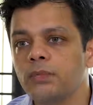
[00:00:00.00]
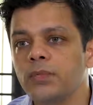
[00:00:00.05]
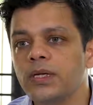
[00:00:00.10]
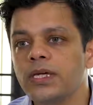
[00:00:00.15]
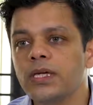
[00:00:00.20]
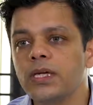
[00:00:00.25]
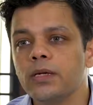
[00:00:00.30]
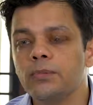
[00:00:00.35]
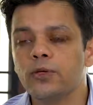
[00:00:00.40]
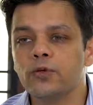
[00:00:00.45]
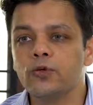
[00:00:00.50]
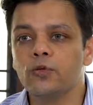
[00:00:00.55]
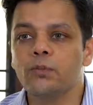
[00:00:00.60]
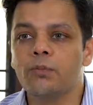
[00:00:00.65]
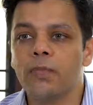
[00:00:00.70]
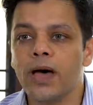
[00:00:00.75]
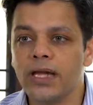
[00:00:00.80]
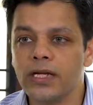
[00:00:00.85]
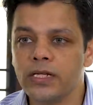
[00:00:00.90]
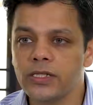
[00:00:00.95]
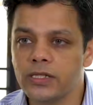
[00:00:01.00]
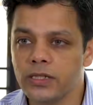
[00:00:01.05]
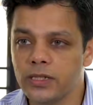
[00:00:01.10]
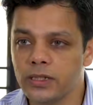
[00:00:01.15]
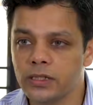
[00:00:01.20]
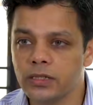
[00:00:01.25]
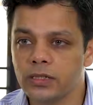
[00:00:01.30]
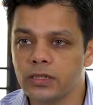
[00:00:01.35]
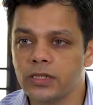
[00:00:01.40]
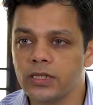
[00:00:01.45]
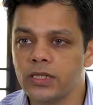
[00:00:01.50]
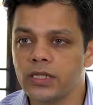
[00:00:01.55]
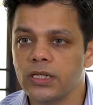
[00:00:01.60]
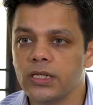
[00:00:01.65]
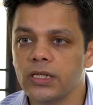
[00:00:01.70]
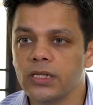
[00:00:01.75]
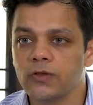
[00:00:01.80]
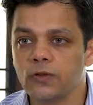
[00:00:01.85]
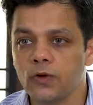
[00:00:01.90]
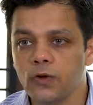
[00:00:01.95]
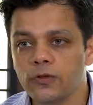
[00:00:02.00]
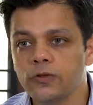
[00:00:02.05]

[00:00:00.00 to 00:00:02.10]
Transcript: being able to manage it is